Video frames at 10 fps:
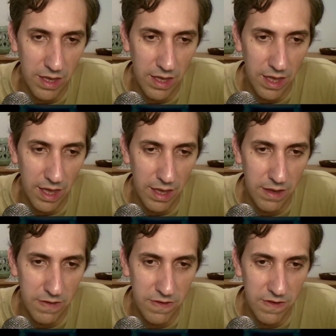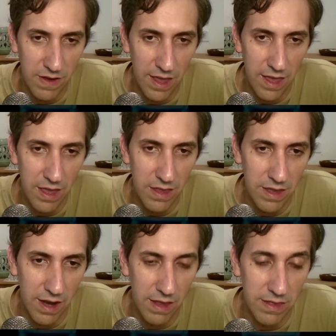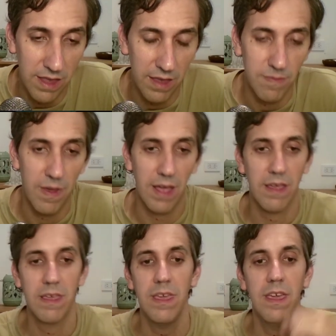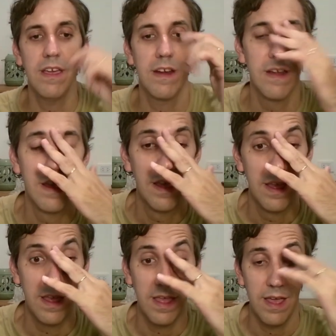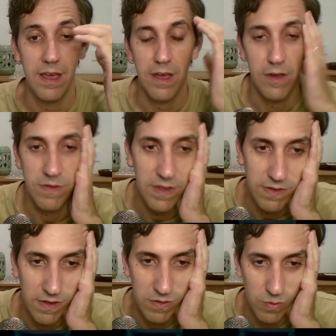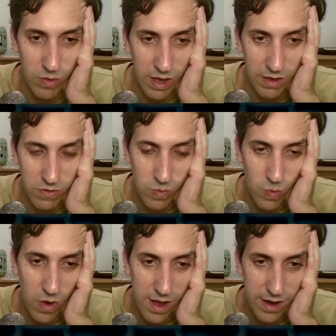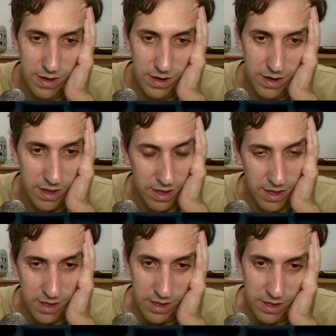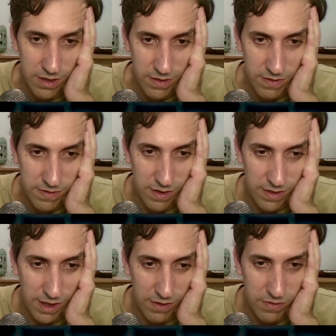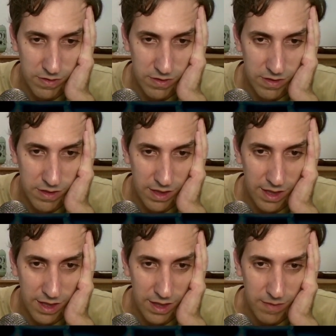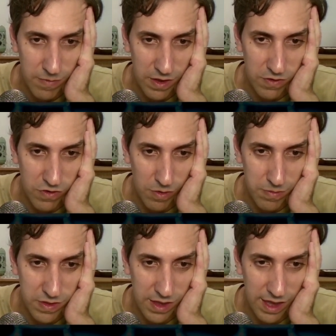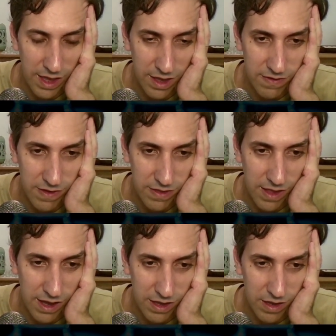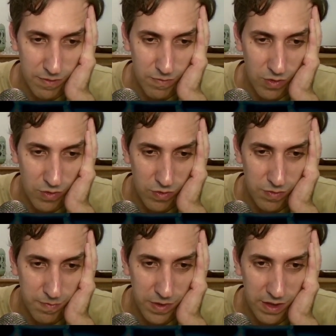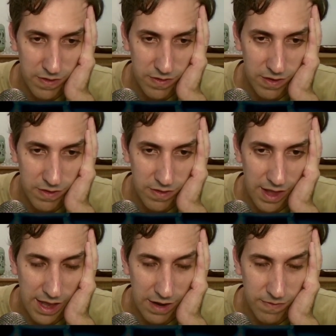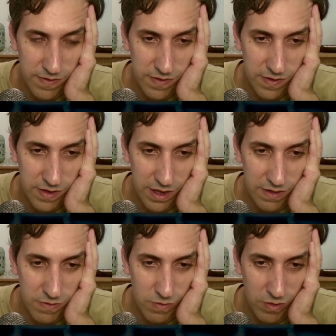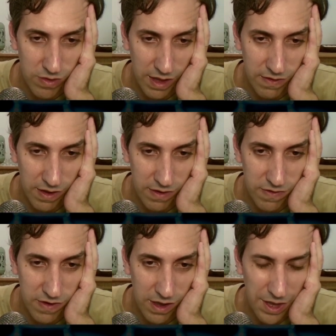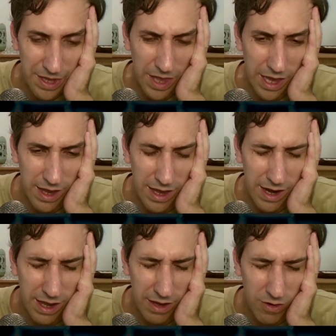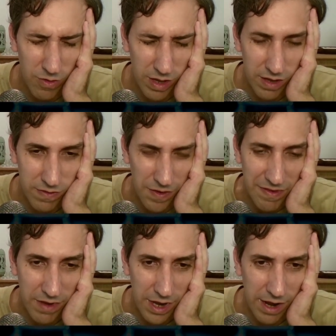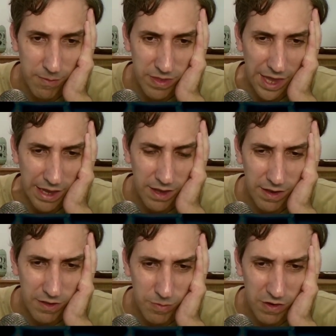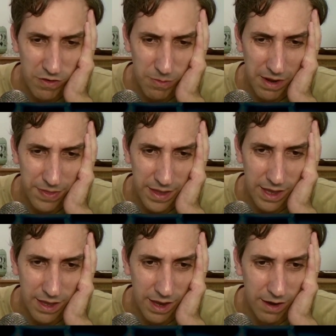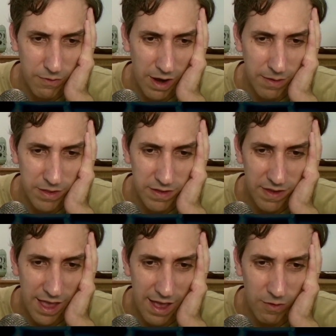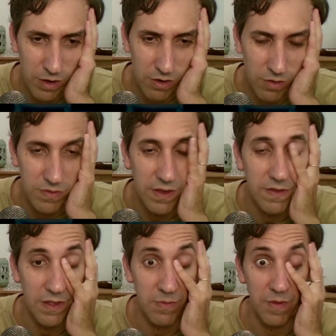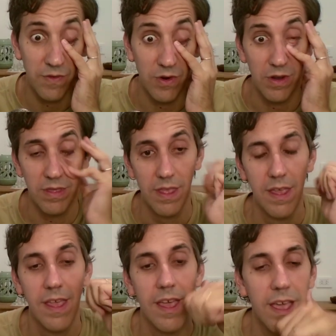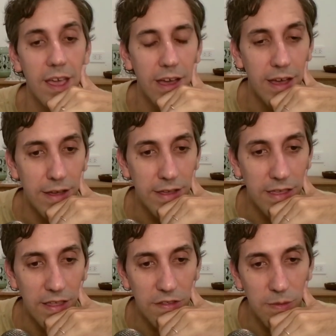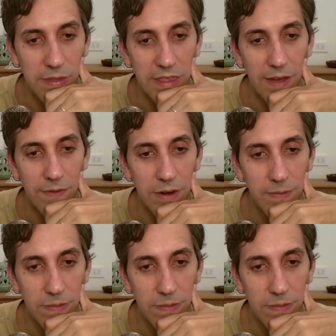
H8, and I take back here. C6, rook H1, C takes D, bishop takes, attacking both pieces, knight F6, rook takes H8, and I go king C7. I'm attacking his bishop. I think I can unravel this. Yeah, I will go C6 before it gets even tougher.